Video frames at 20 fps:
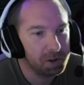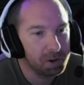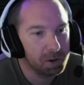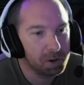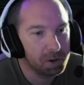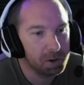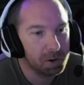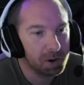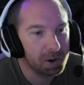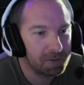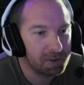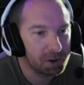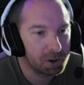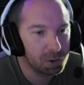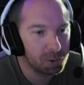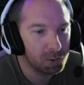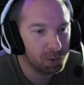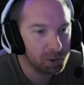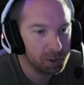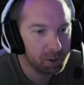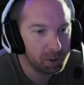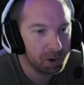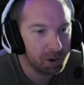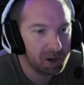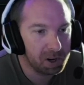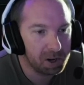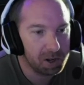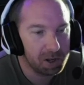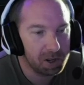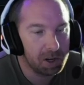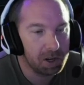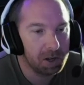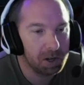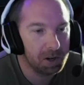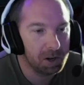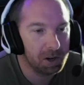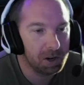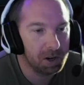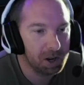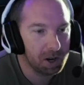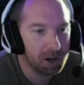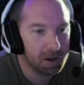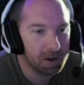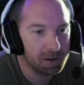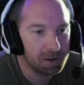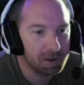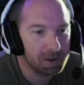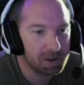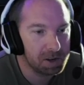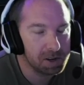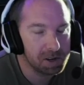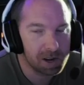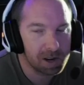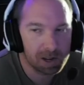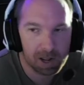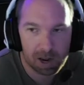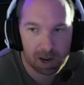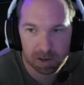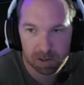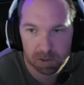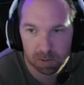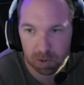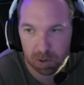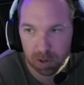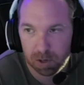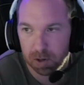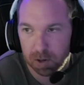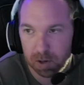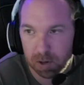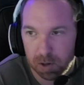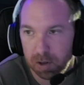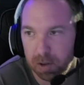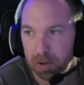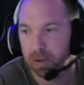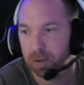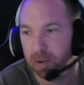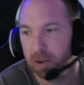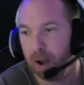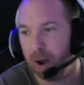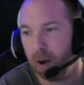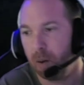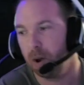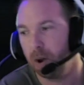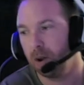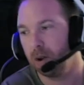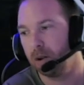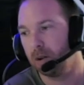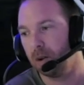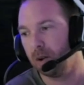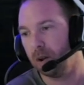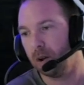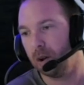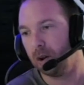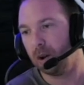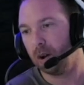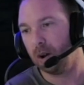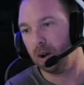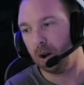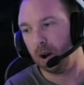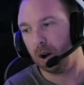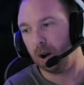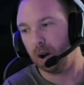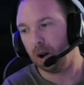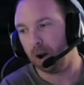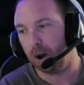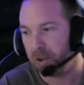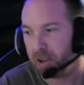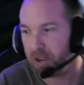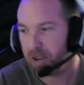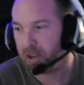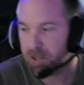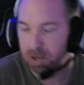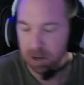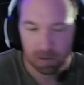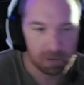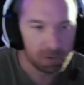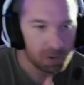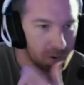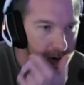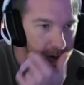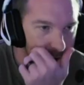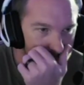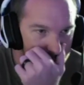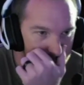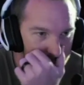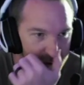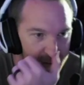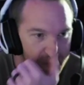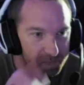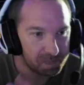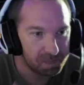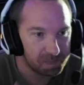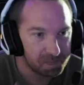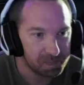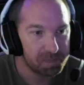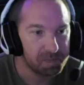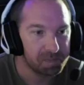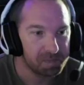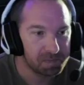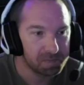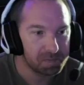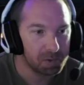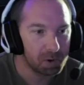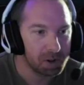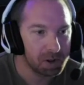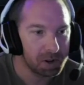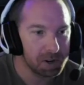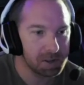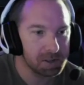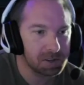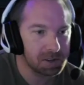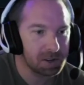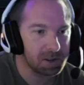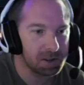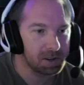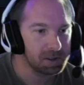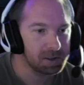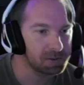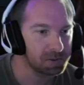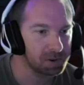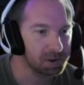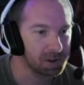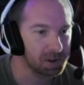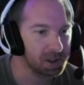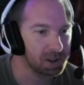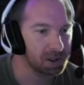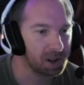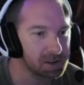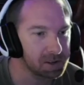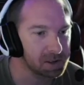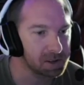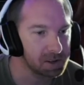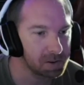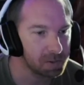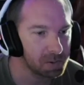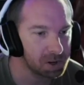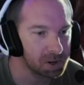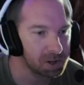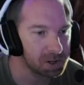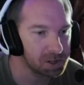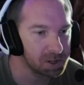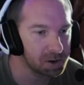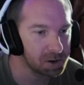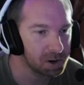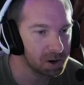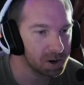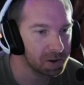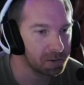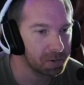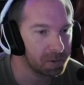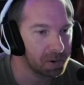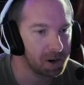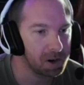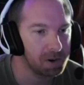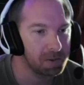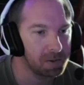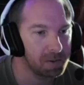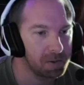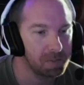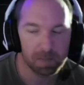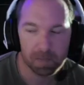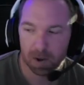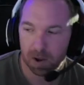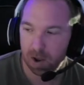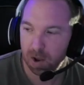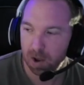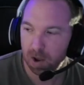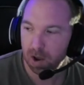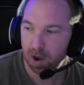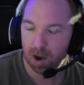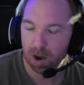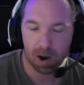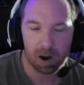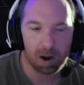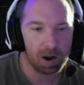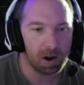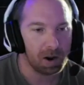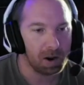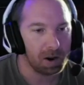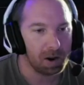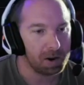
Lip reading: have to go re-rate it again and get that last one that way. But that's it for this. I just wanted like I wanted to show you all the raid. Uh,